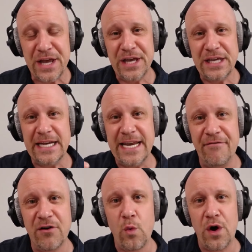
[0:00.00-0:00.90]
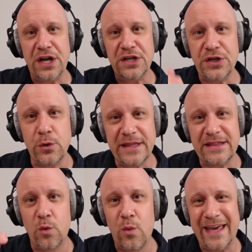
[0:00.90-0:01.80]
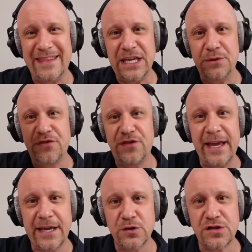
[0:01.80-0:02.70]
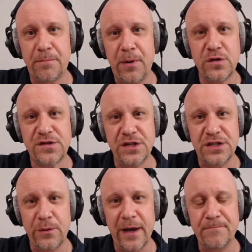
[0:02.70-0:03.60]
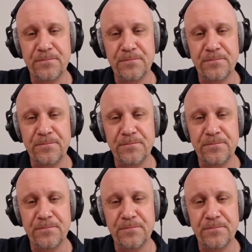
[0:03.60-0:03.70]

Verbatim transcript: You never want to do it the way that you think you're supposed to do it.